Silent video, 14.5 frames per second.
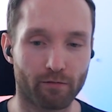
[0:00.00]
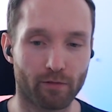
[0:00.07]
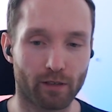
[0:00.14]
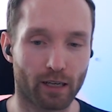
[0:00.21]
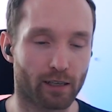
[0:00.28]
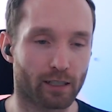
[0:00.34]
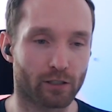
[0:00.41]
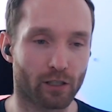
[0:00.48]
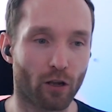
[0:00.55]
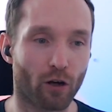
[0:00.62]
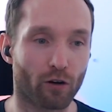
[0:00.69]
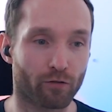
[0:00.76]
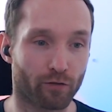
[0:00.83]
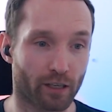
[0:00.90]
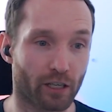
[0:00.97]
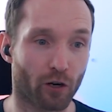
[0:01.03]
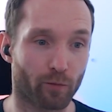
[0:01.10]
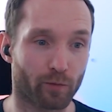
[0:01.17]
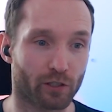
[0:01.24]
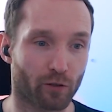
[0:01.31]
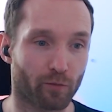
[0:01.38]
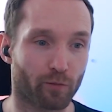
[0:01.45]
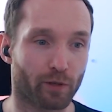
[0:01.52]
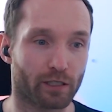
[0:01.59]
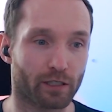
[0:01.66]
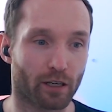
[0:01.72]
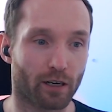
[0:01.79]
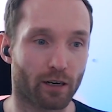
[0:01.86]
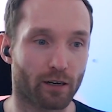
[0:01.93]
as a lot of e-commerce companies
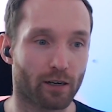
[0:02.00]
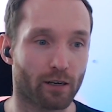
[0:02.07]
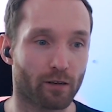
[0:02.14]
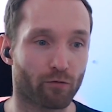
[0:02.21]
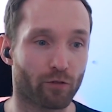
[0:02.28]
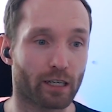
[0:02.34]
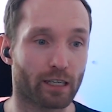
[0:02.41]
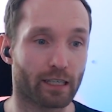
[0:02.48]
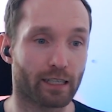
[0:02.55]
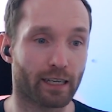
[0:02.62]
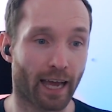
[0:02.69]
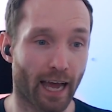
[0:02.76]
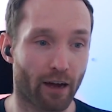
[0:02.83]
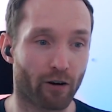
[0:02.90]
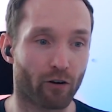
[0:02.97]
are, really care